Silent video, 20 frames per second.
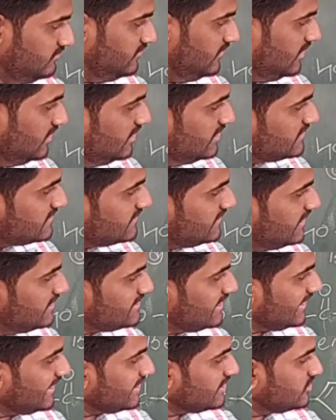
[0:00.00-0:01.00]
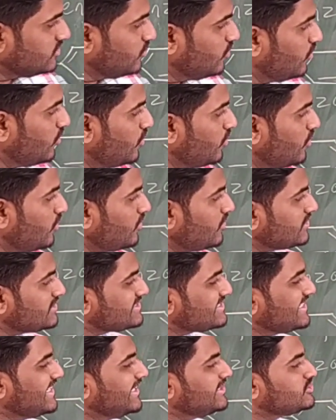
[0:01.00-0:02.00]
This is attached to O,
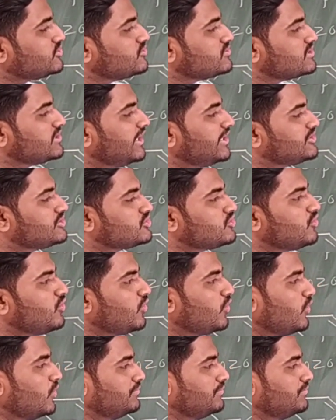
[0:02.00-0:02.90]
CH2, CH2O.